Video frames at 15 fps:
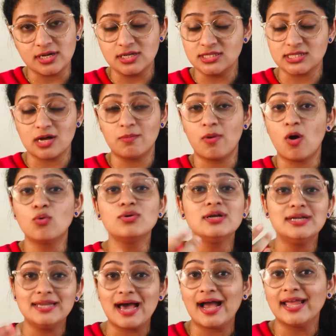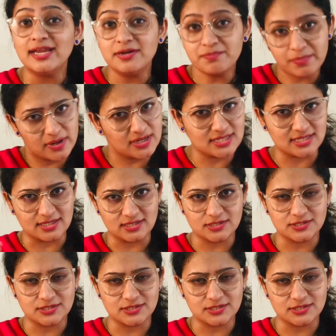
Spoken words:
is about 9%.